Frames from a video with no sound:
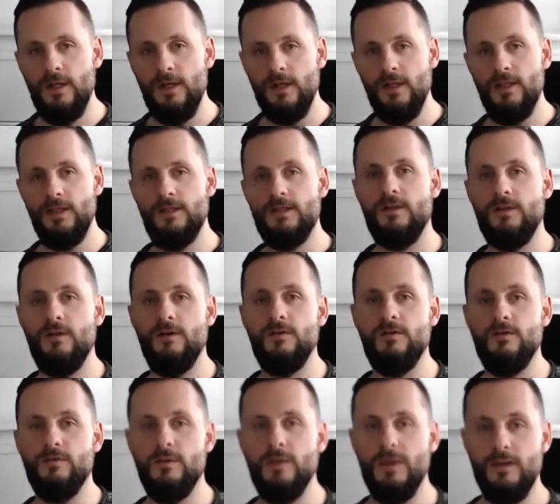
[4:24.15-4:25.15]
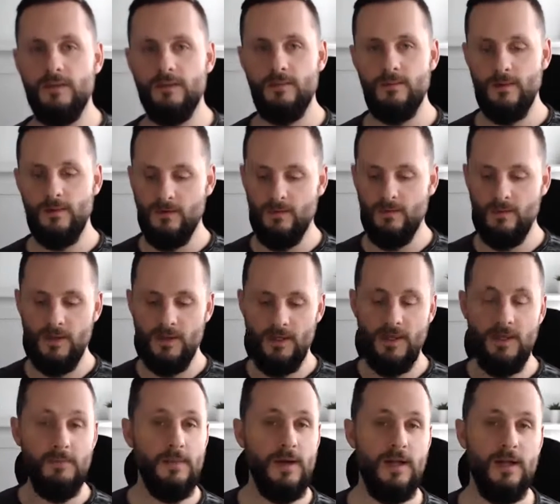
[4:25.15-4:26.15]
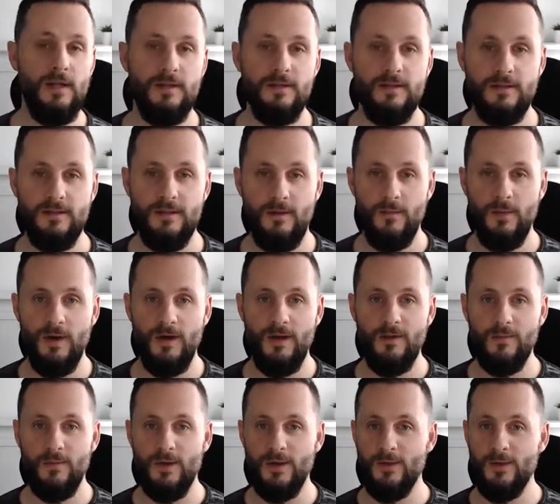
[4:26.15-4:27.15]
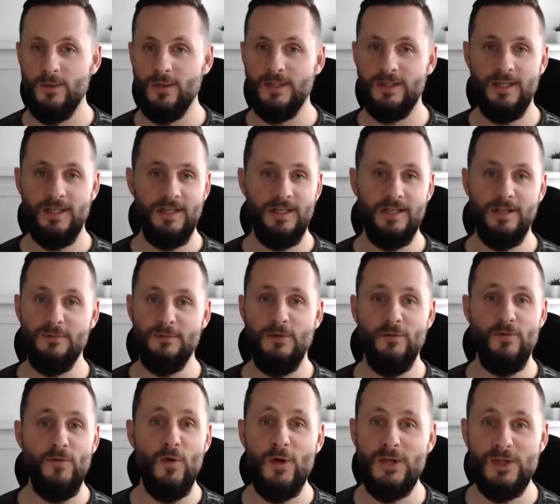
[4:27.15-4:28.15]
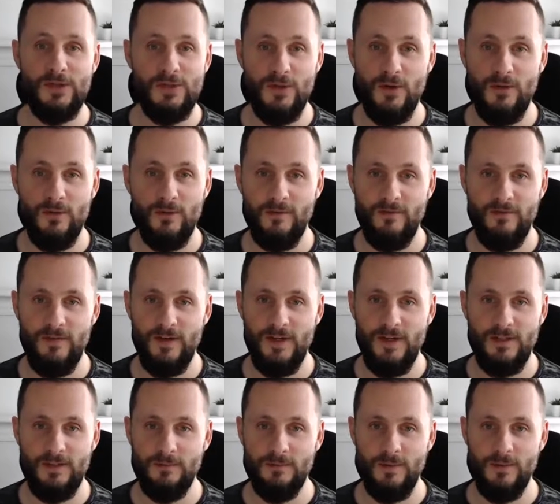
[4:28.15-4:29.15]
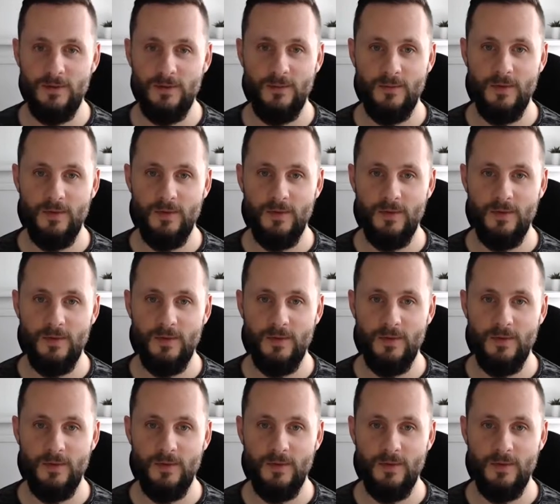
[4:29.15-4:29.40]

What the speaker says: And this goes with whether we're emailing someone, whether we're sending them a voice note on Facebook,